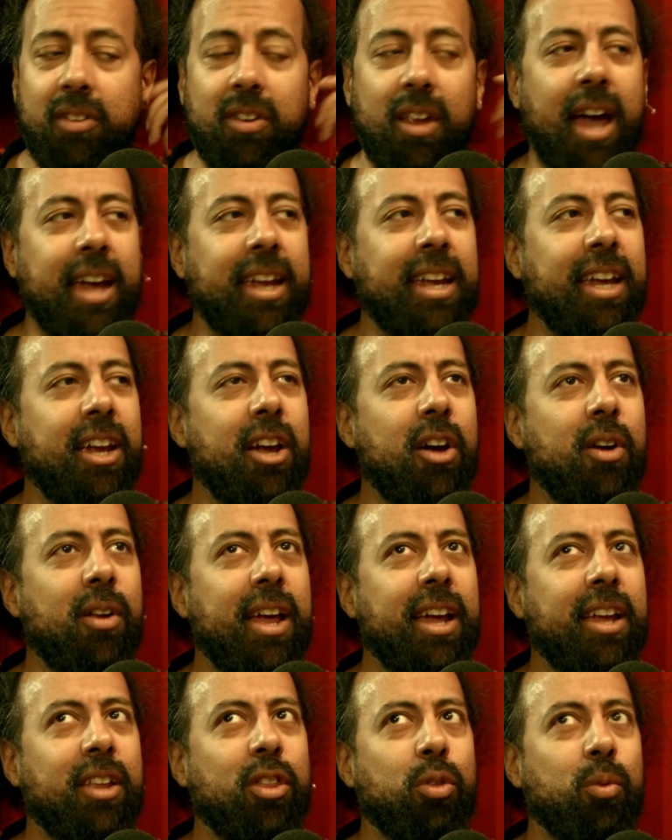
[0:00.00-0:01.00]
I can go
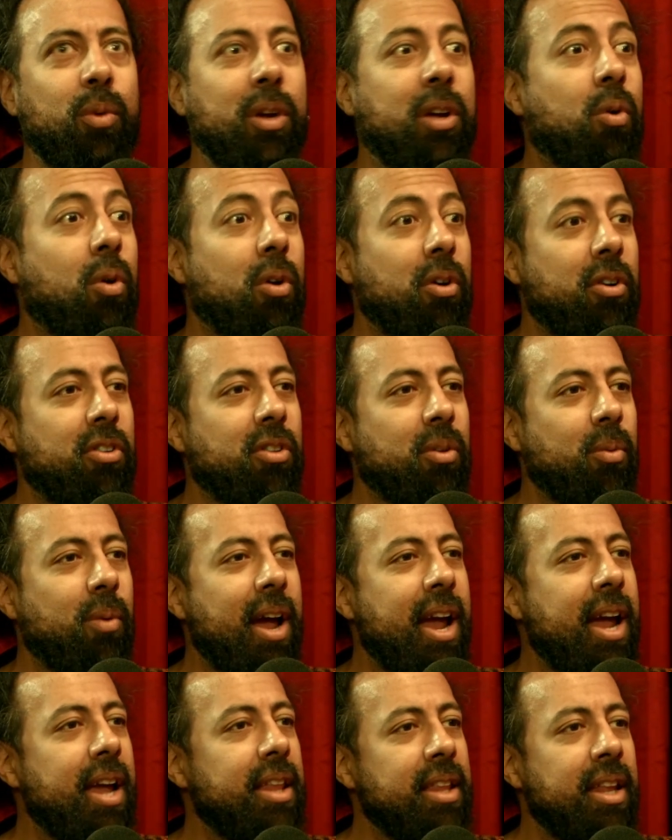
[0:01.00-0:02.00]
like 3/4 of the
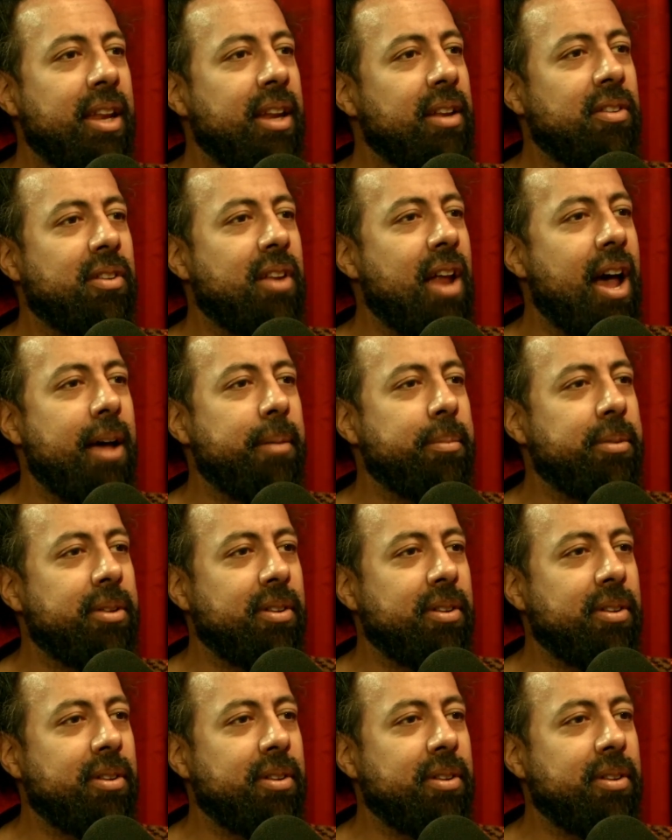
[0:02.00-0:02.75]
way and then it stops.